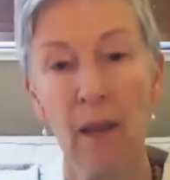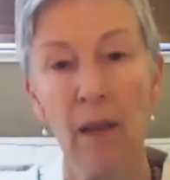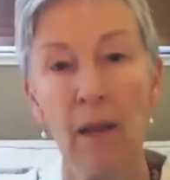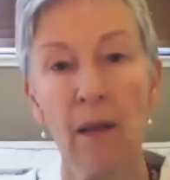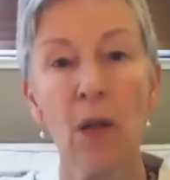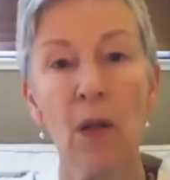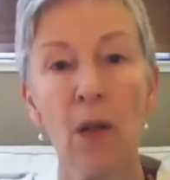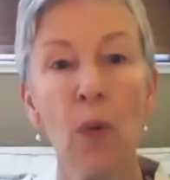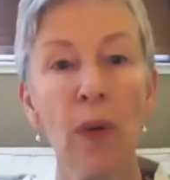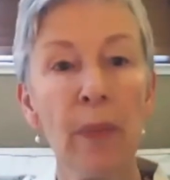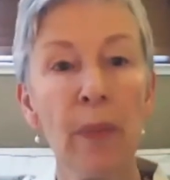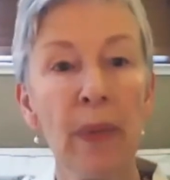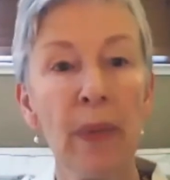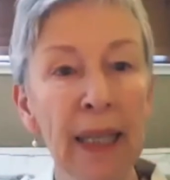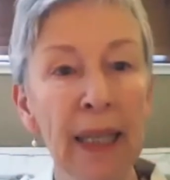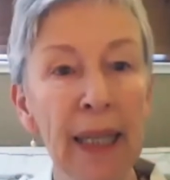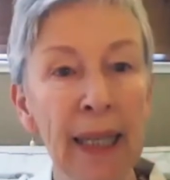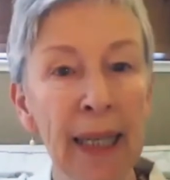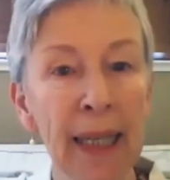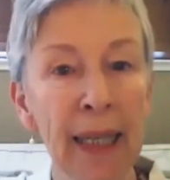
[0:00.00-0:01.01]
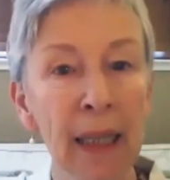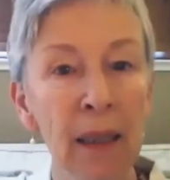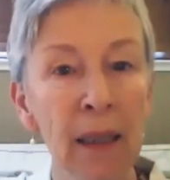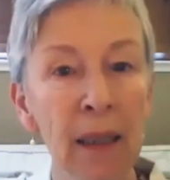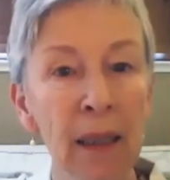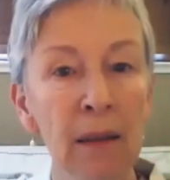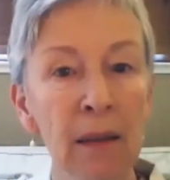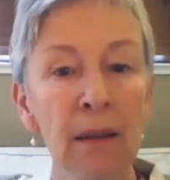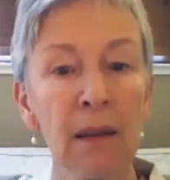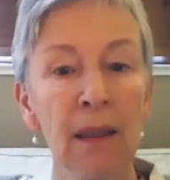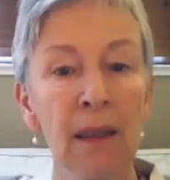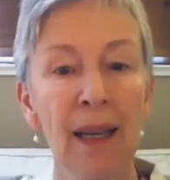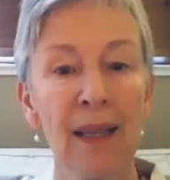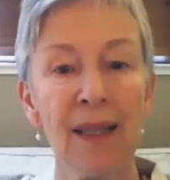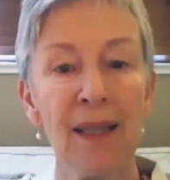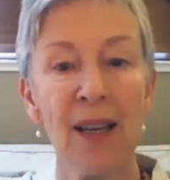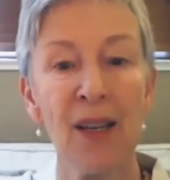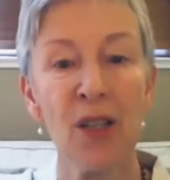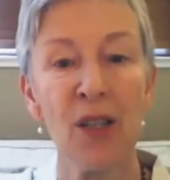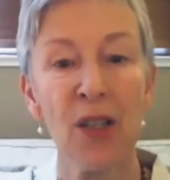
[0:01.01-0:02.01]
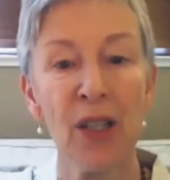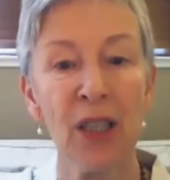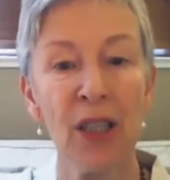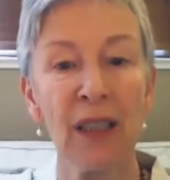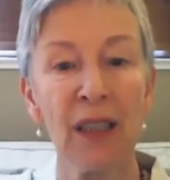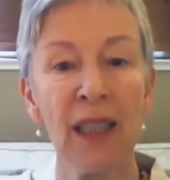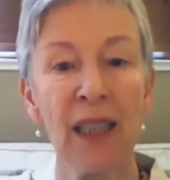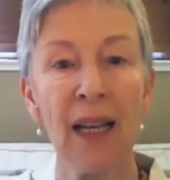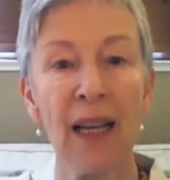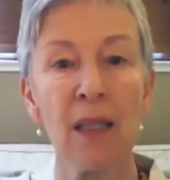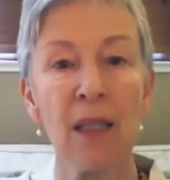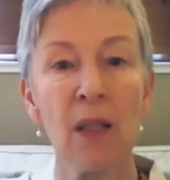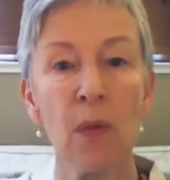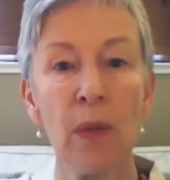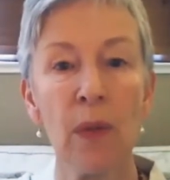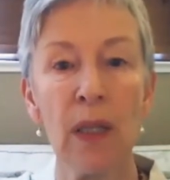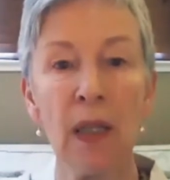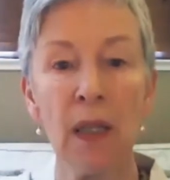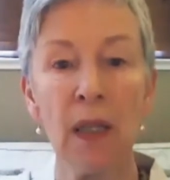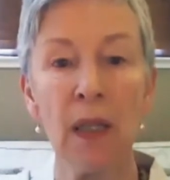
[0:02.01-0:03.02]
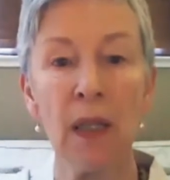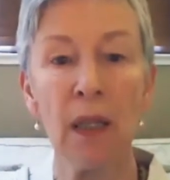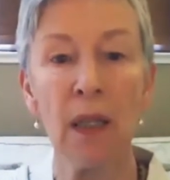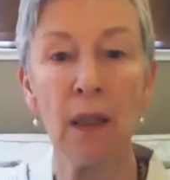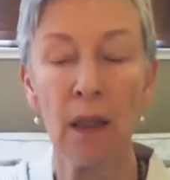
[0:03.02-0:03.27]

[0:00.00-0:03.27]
So we begin, as I shared last week,